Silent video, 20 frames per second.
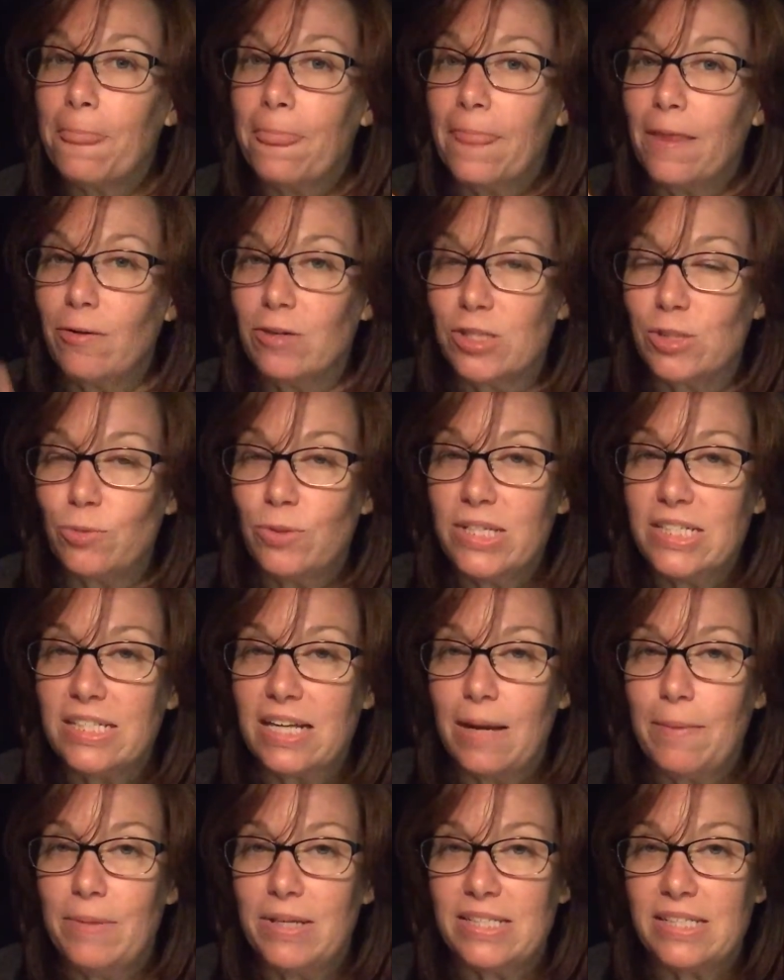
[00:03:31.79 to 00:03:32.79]
There was a reason
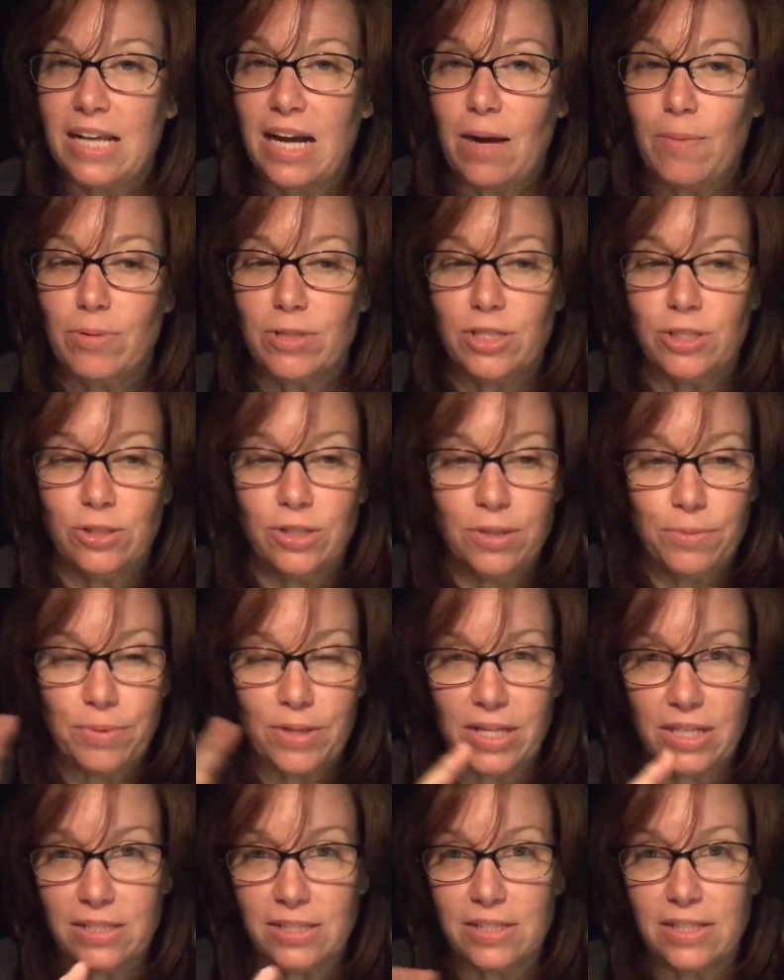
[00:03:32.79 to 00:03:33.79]
I missed that opportunity,
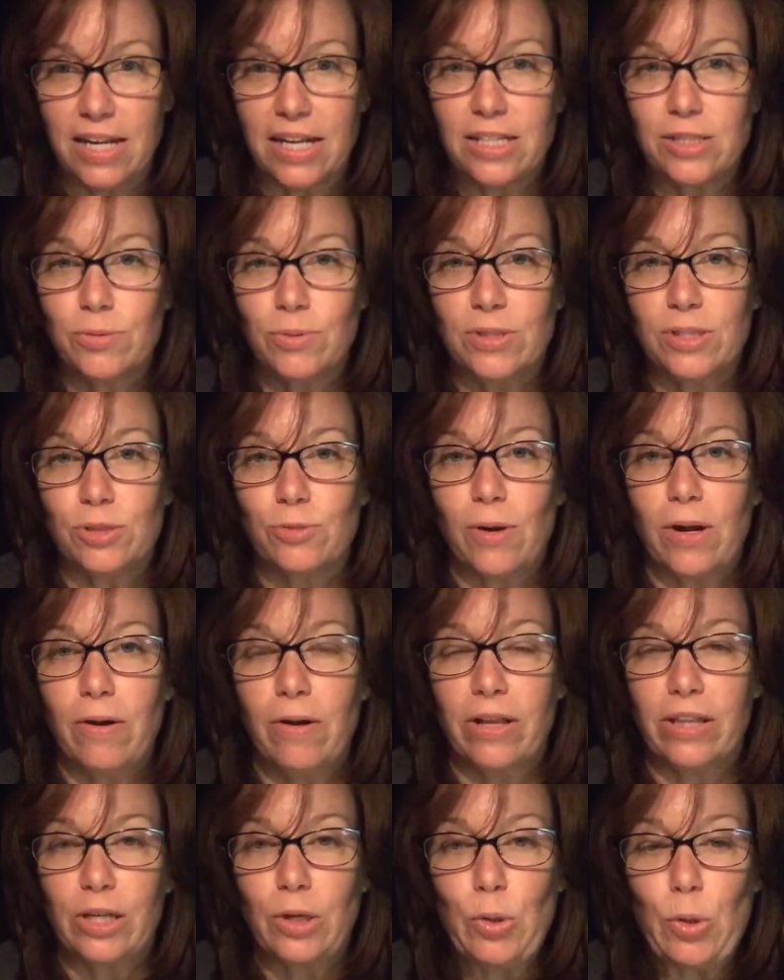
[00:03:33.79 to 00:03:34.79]
because the next one's right
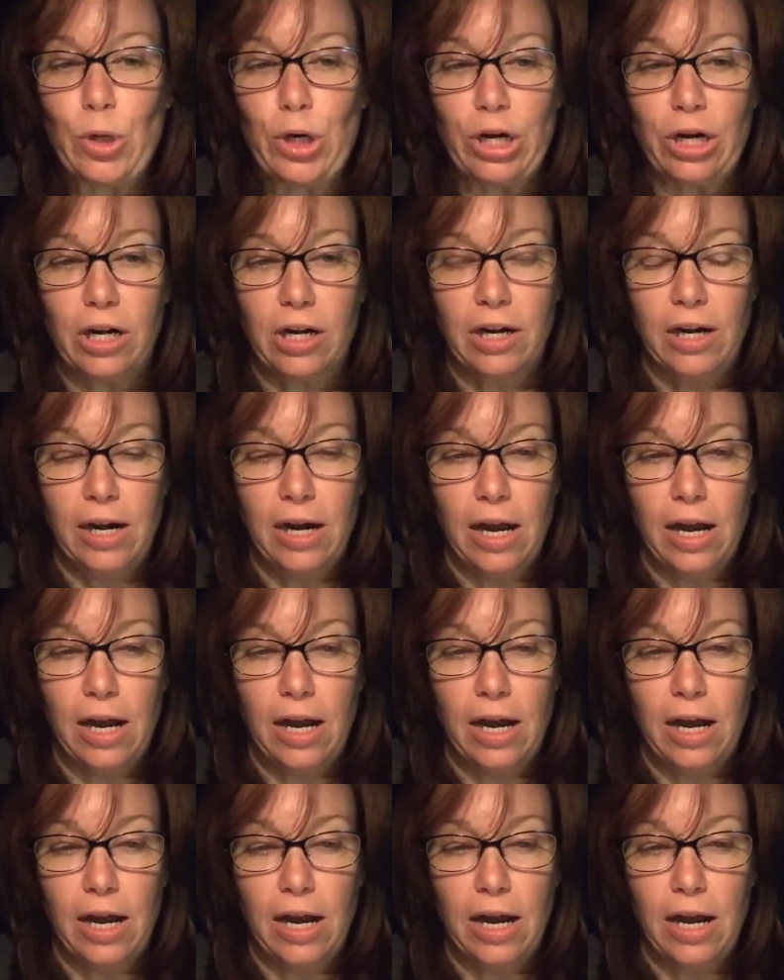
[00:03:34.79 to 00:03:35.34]
around the corner.